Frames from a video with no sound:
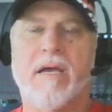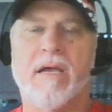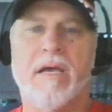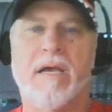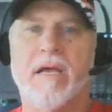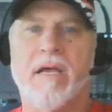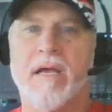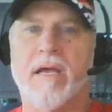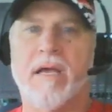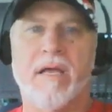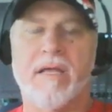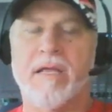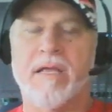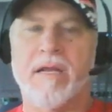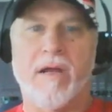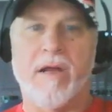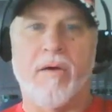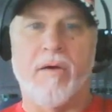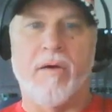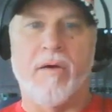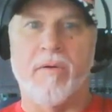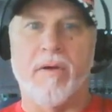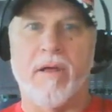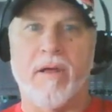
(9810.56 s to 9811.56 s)

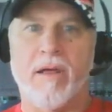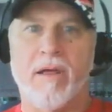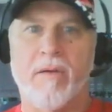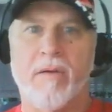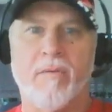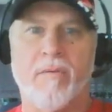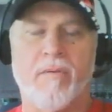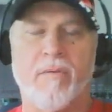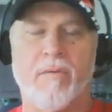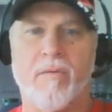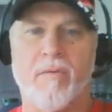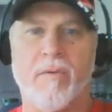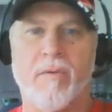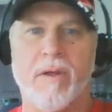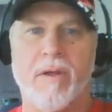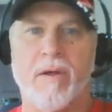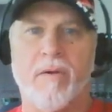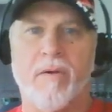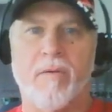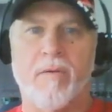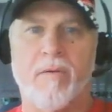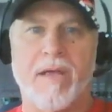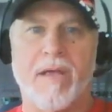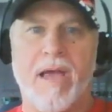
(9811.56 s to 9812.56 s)
and
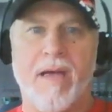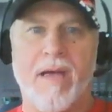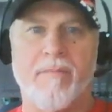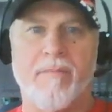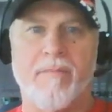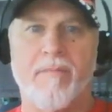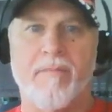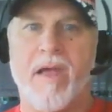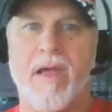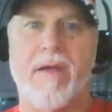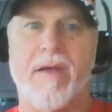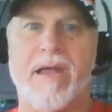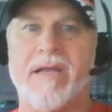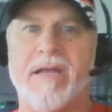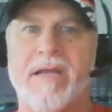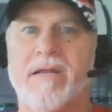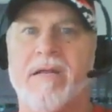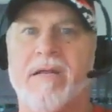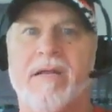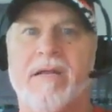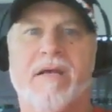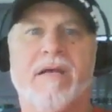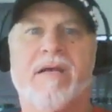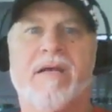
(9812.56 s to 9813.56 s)
we got
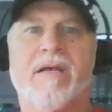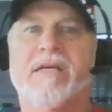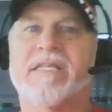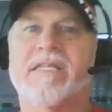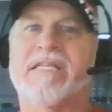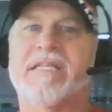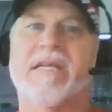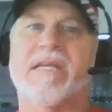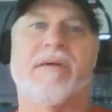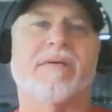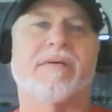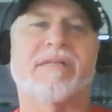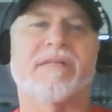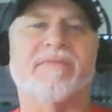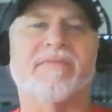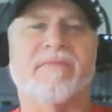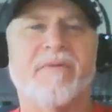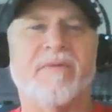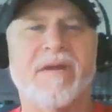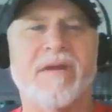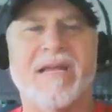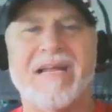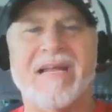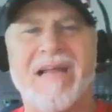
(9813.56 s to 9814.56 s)
married, she was
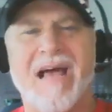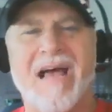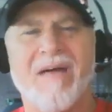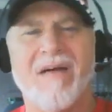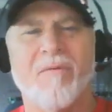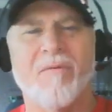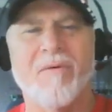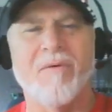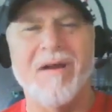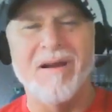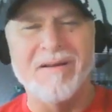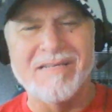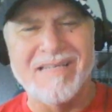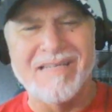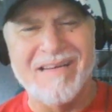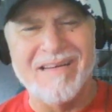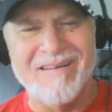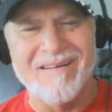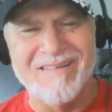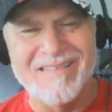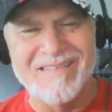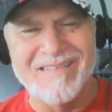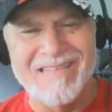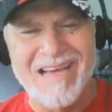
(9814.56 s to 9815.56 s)
freaking out. Where's the
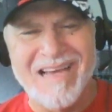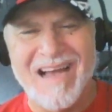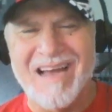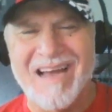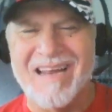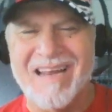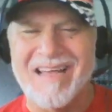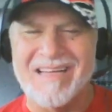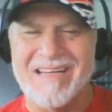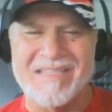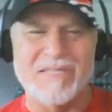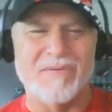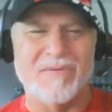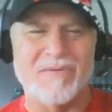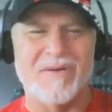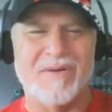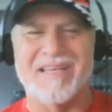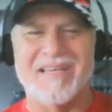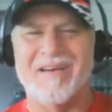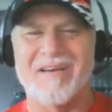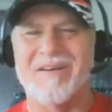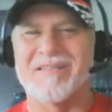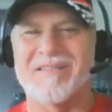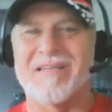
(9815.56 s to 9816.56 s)
old Johnny? I just
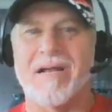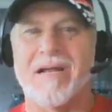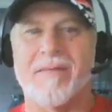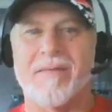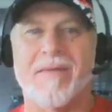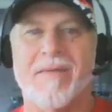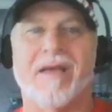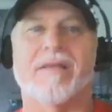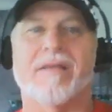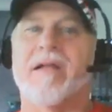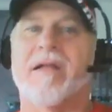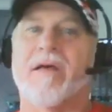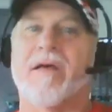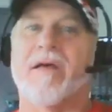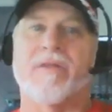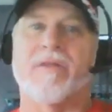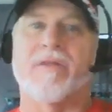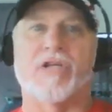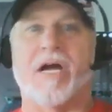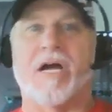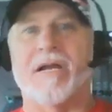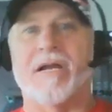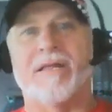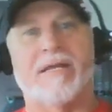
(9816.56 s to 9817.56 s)
want the old Johnny back. You know, the
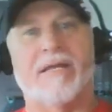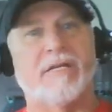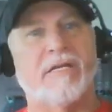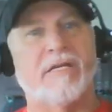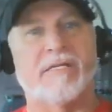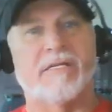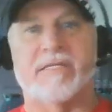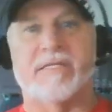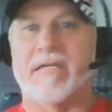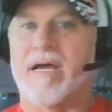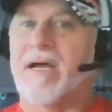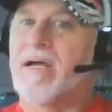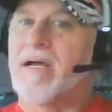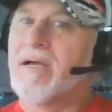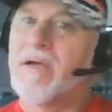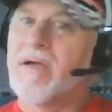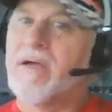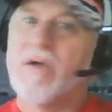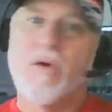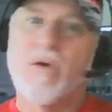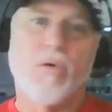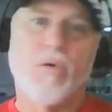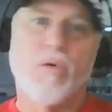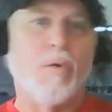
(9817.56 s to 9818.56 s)
Johnny that used to
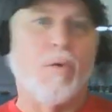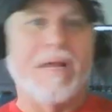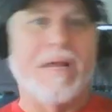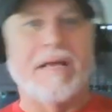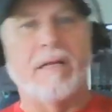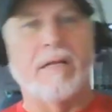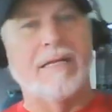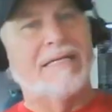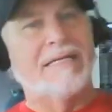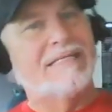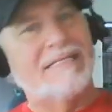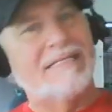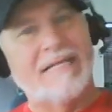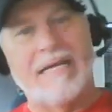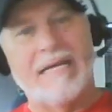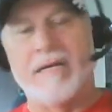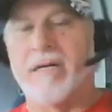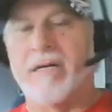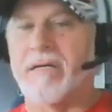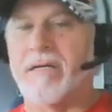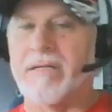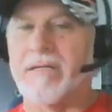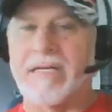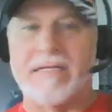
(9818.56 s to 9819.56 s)
wheel and
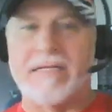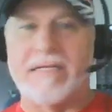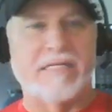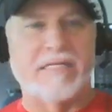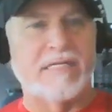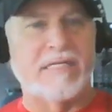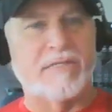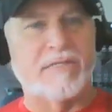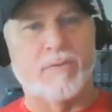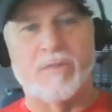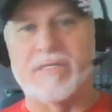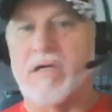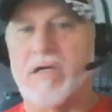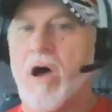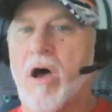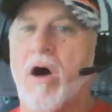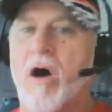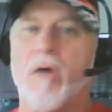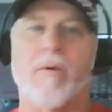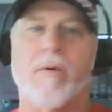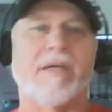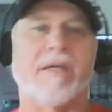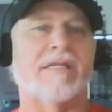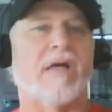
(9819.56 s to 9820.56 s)
deal and just was
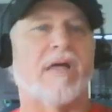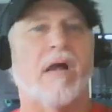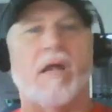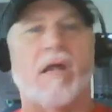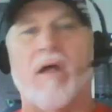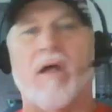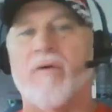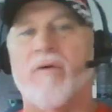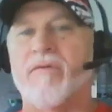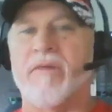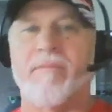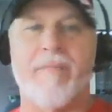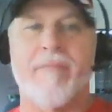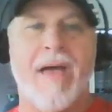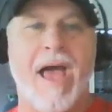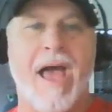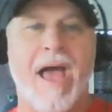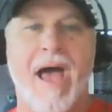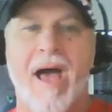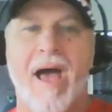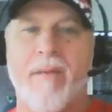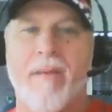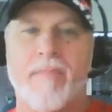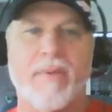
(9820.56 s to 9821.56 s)
always all over the
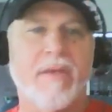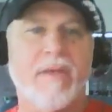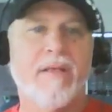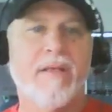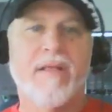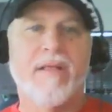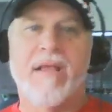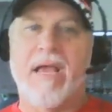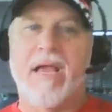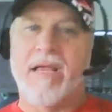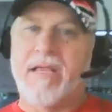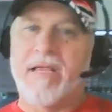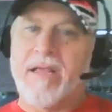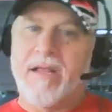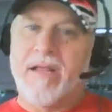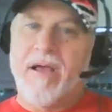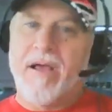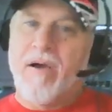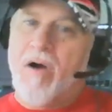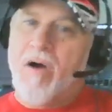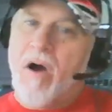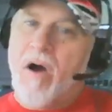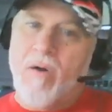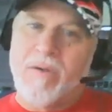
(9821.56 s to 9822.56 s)
map
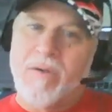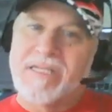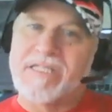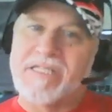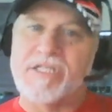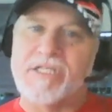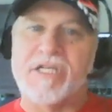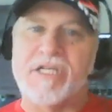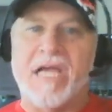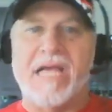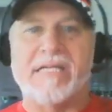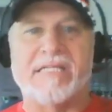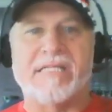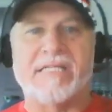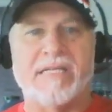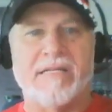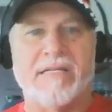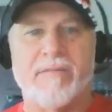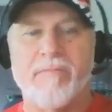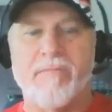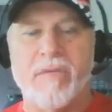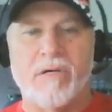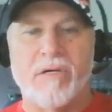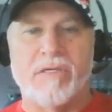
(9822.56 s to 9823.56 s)
and, always chasing
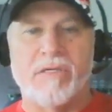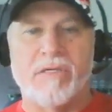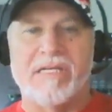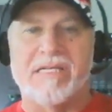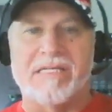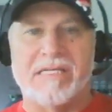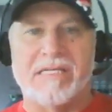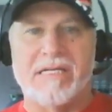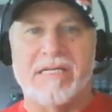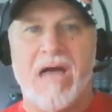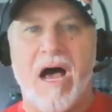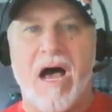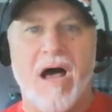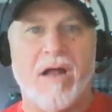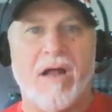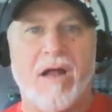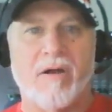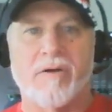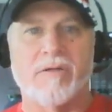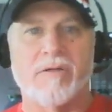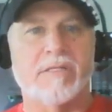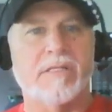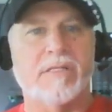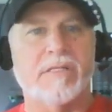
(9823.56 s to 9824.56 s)
the millions of
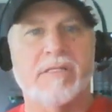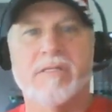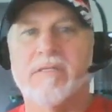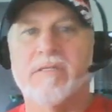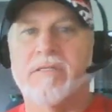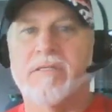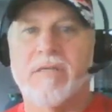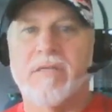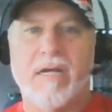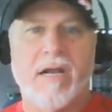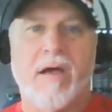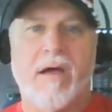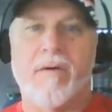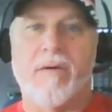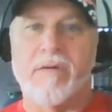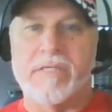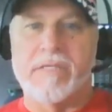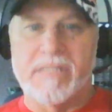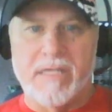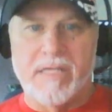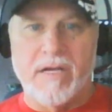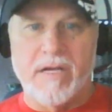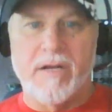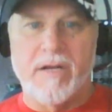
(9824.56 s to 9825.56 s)
dollars. And I
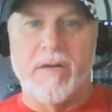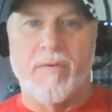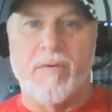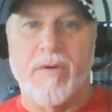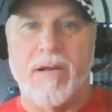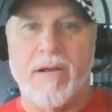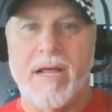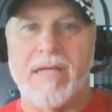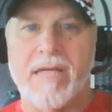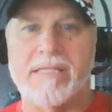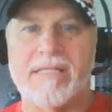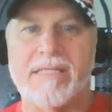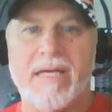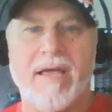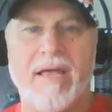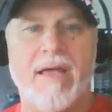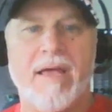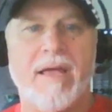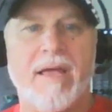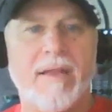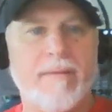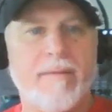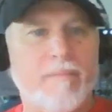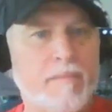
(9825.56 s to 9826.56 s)
was good at what I
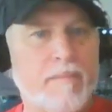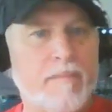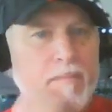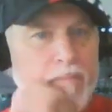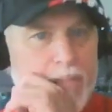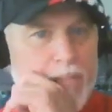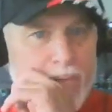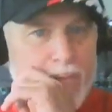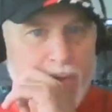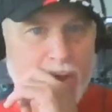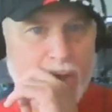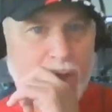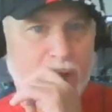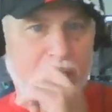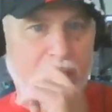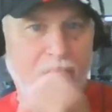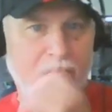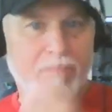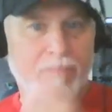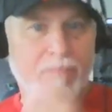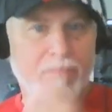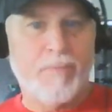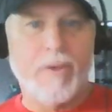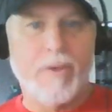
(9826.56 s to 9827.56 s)
did.
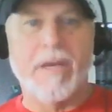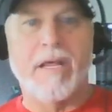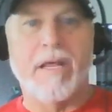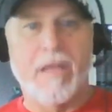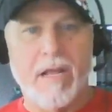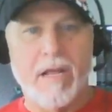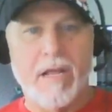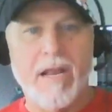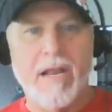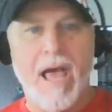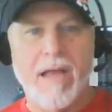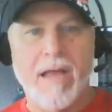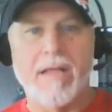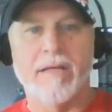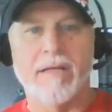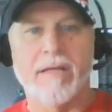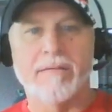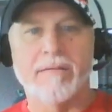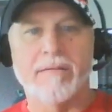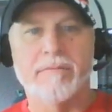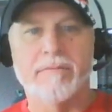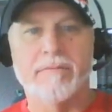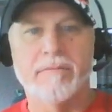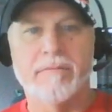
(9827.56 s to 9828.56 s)
Pretty good at it.
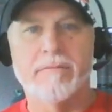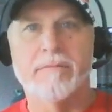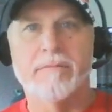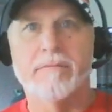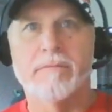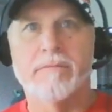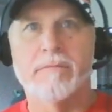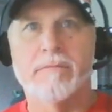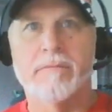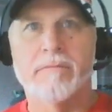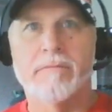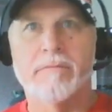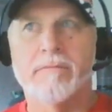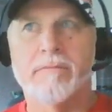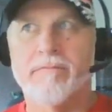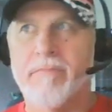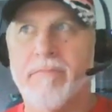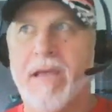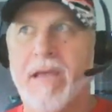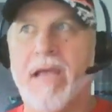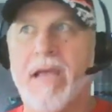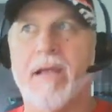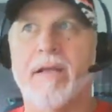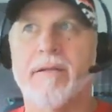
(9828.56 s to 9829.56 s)

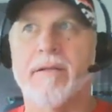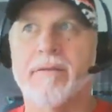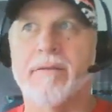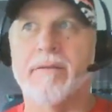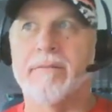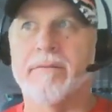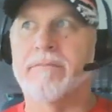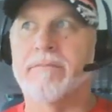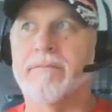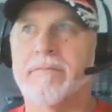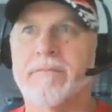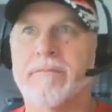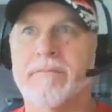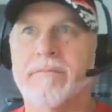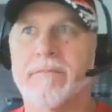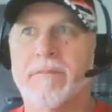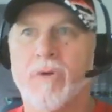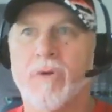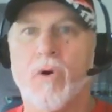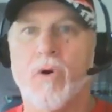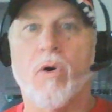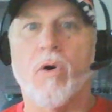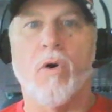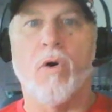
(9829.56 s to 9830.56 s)
Made
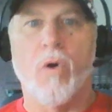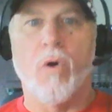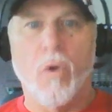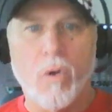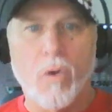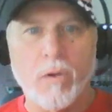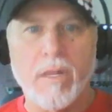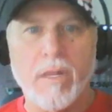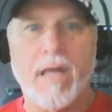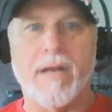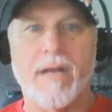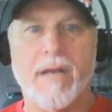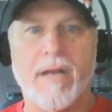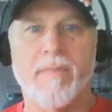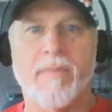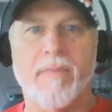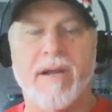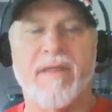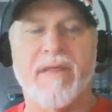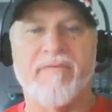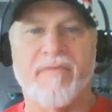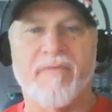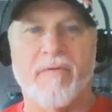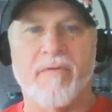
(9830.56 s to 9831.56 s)
a whole lot of
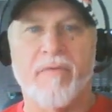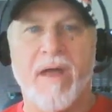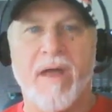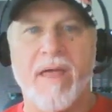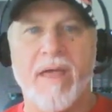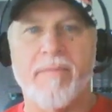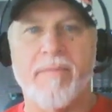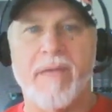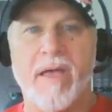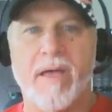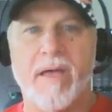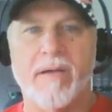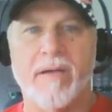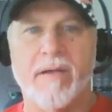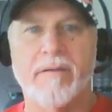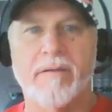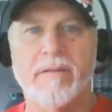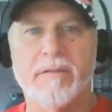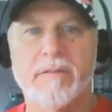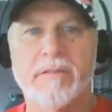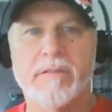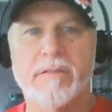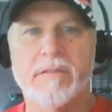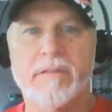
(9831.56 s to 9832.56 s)
money for Ray-Ban
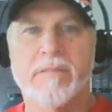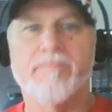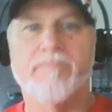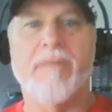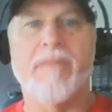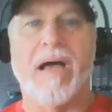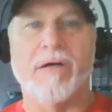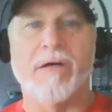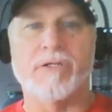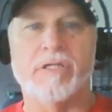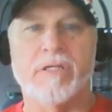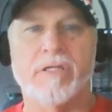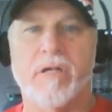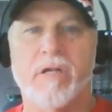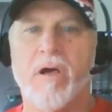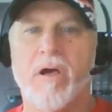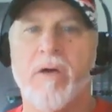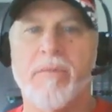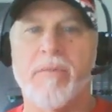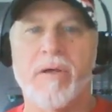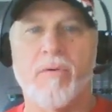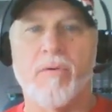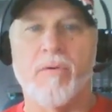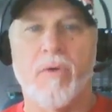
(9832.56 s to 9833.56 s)
Bausch &
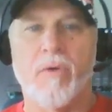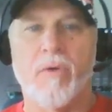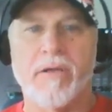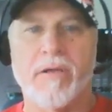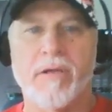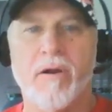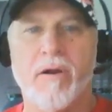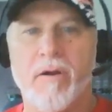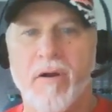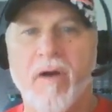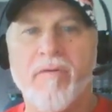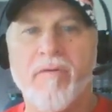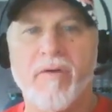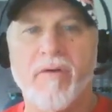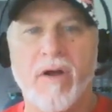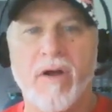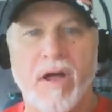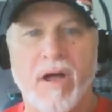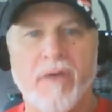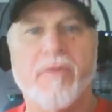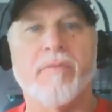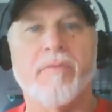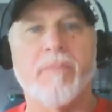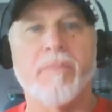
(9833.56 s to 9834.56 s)
Lomb in 1 year. Over
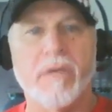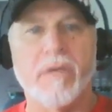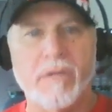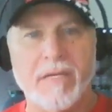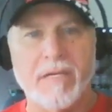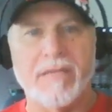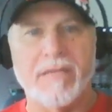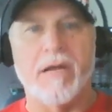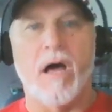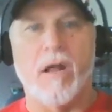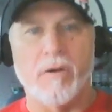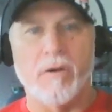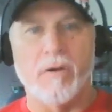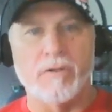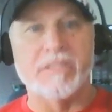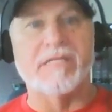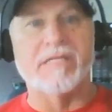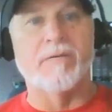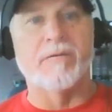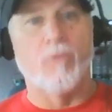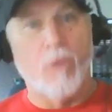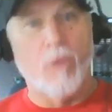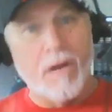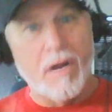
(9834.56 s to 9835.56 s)
$100 million
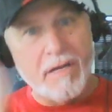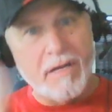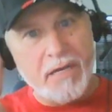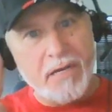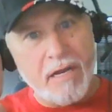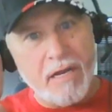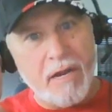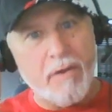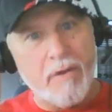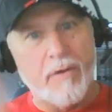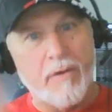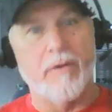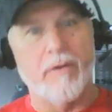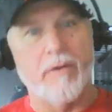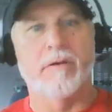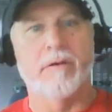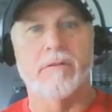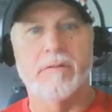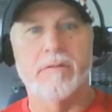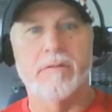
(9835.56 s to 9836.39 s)
in 1 year.